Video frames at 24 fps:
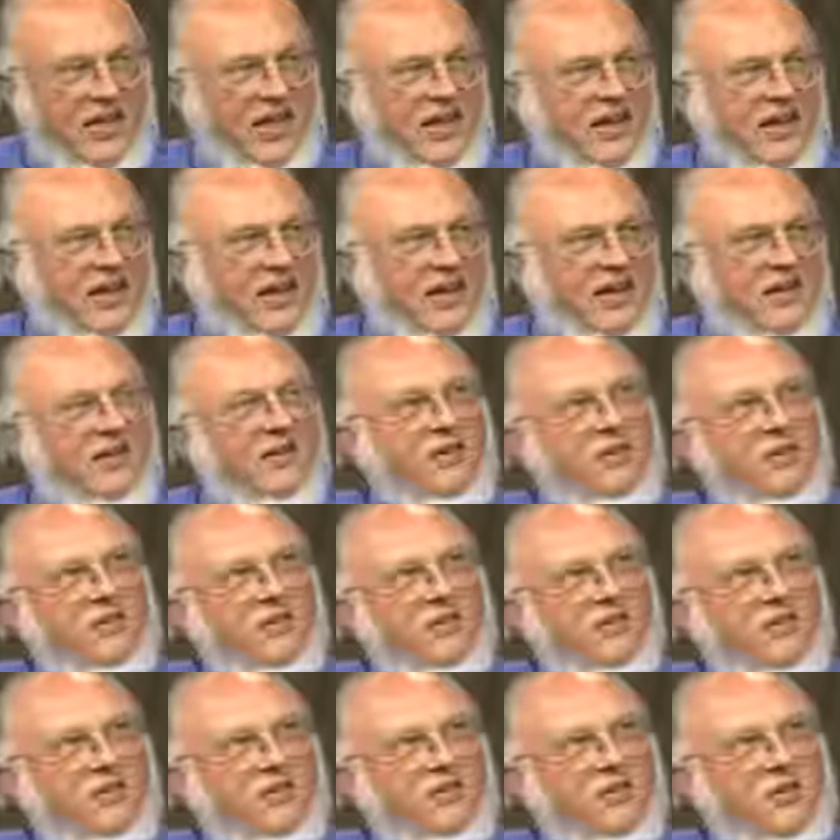the
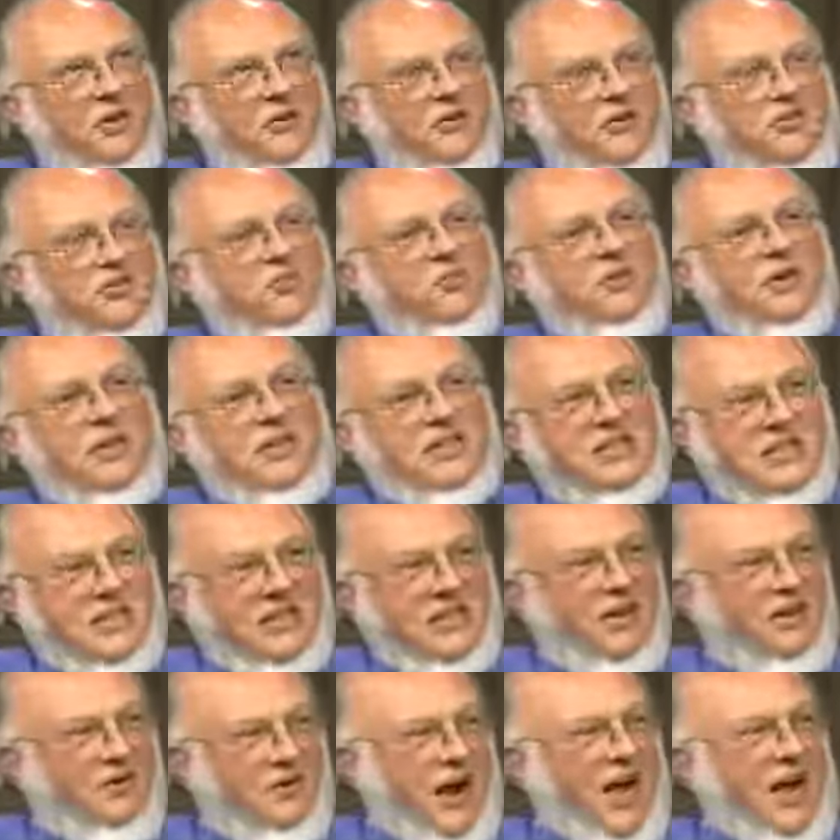Veterans for Peace
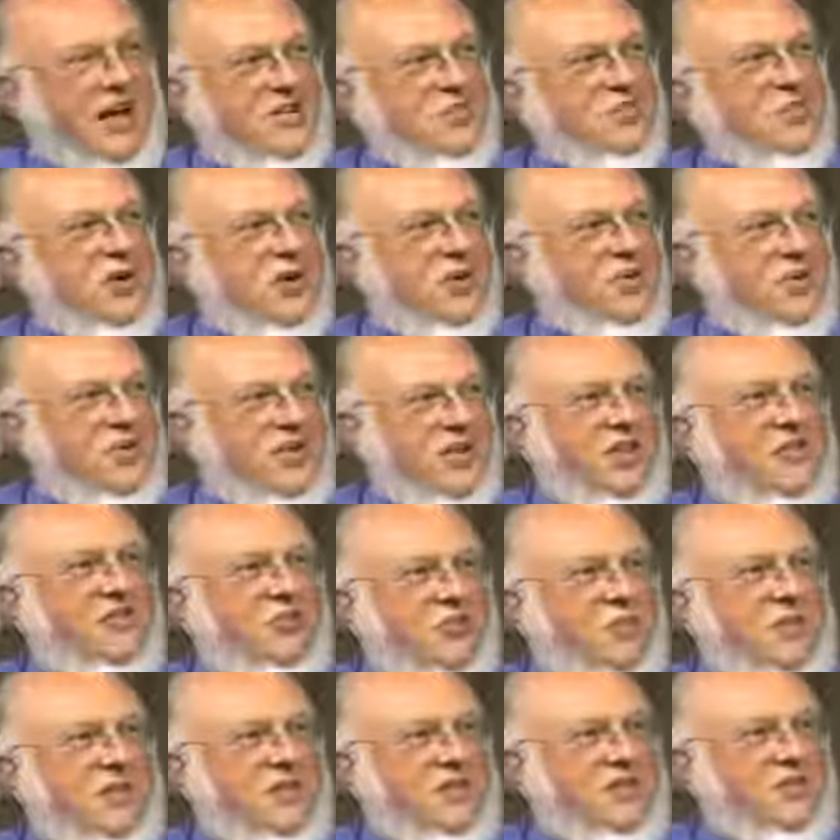interacts well with the
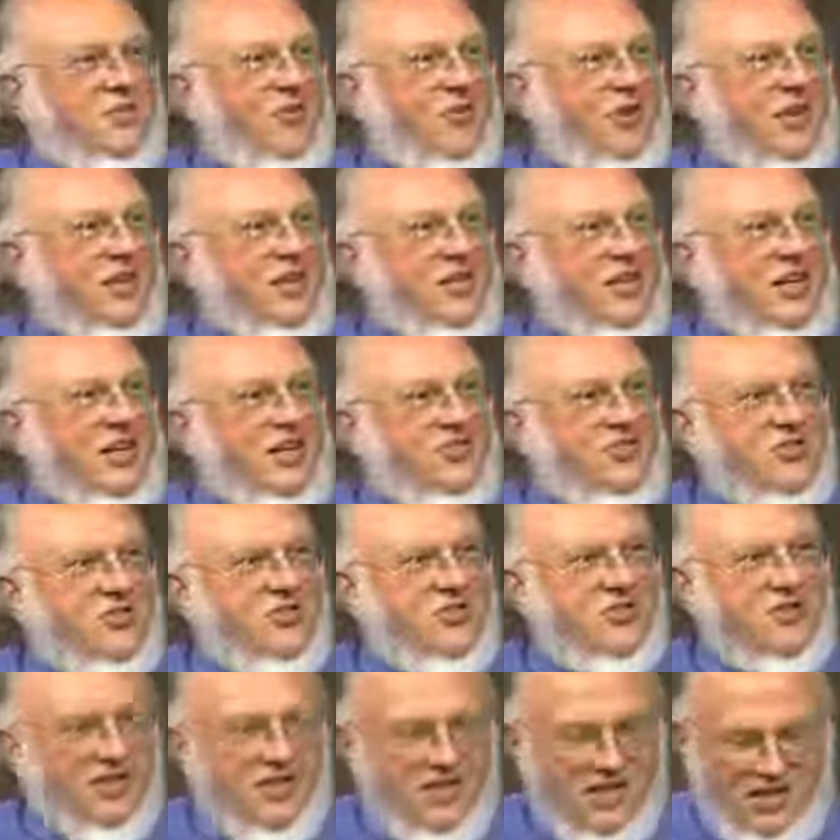other peace
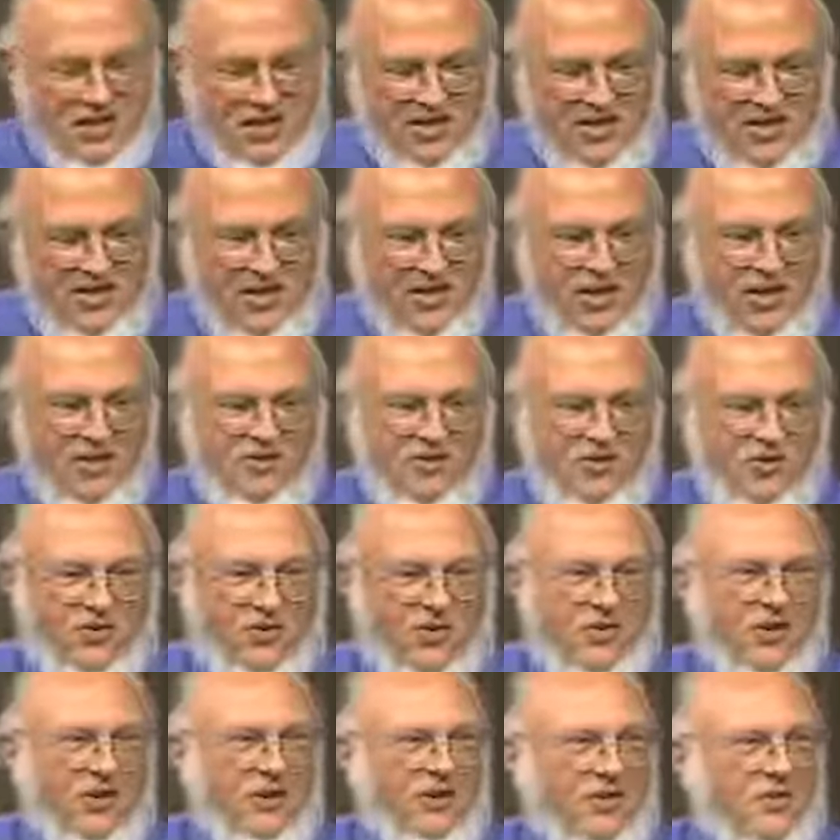organizations.
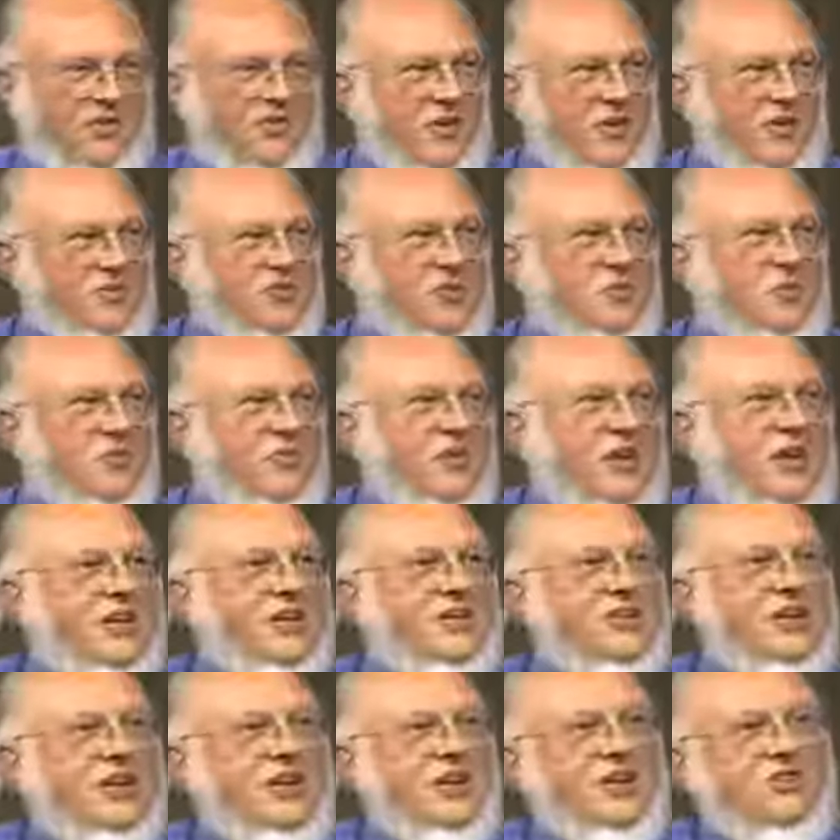FOR, the Fellowship of
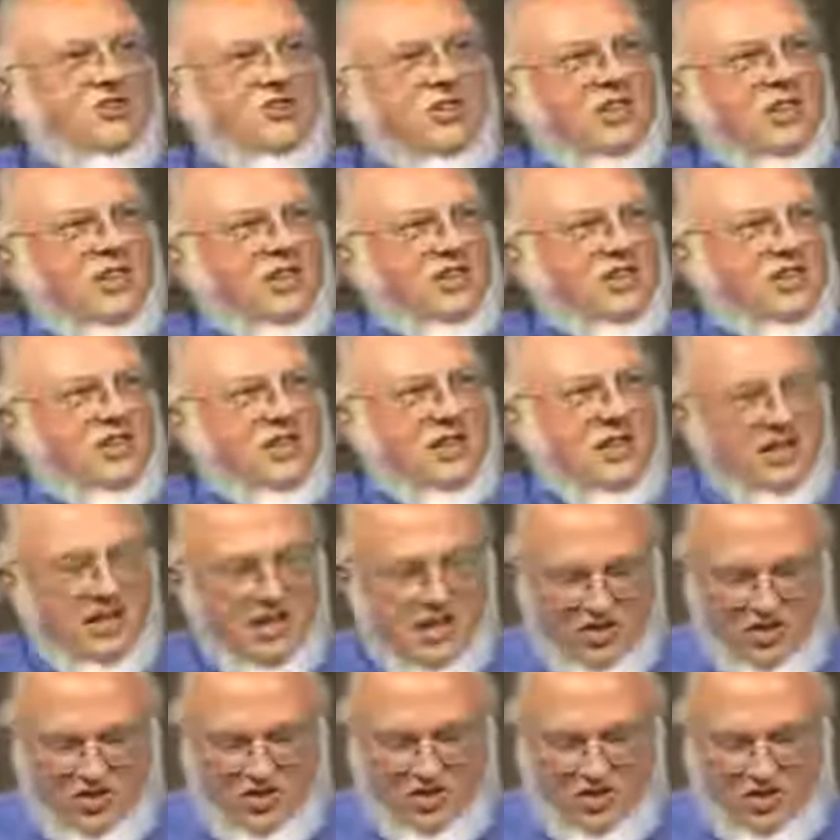Reconciliation, does
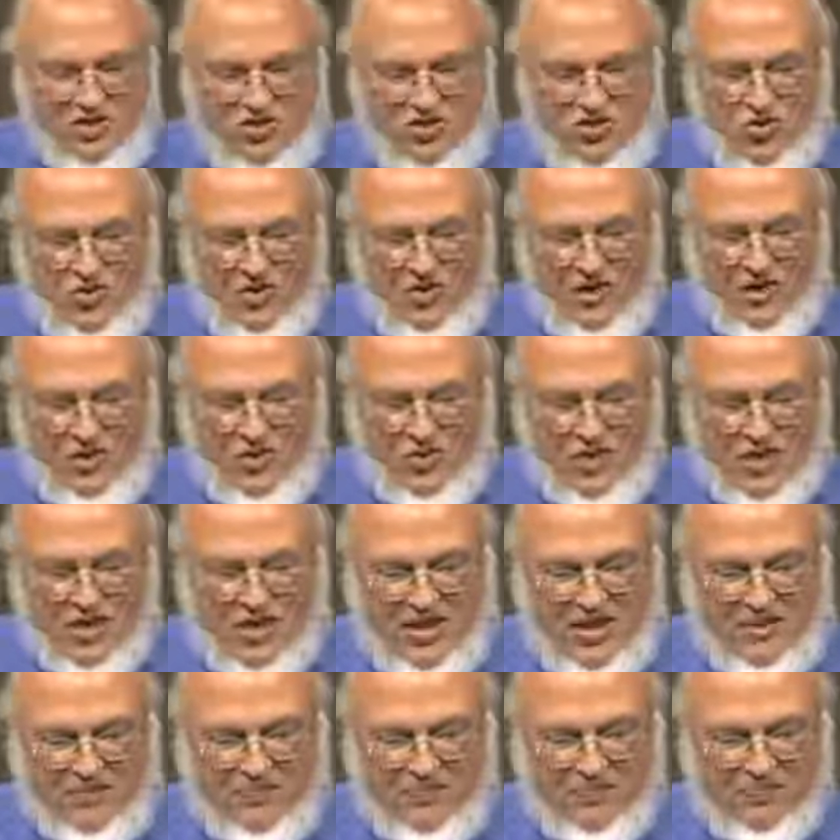things jointly with
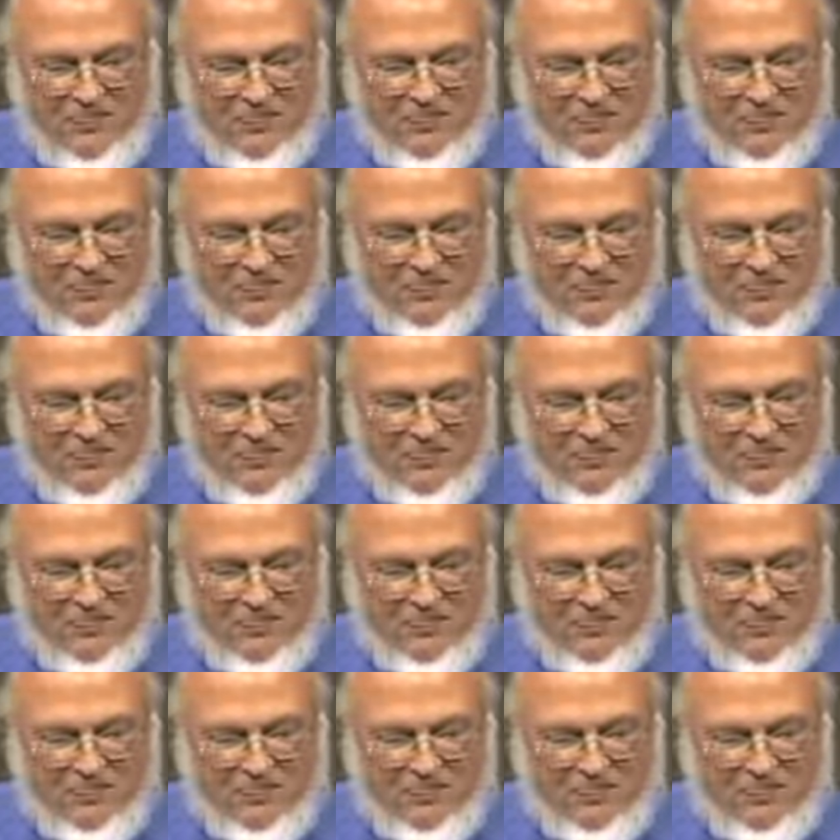them.